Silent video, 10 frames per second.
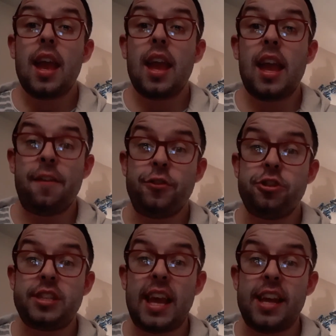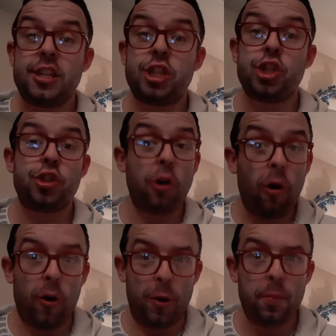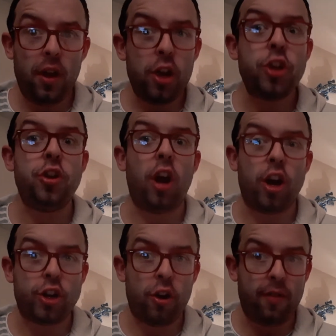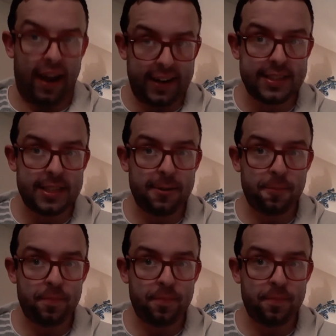If you said storm, you are correct.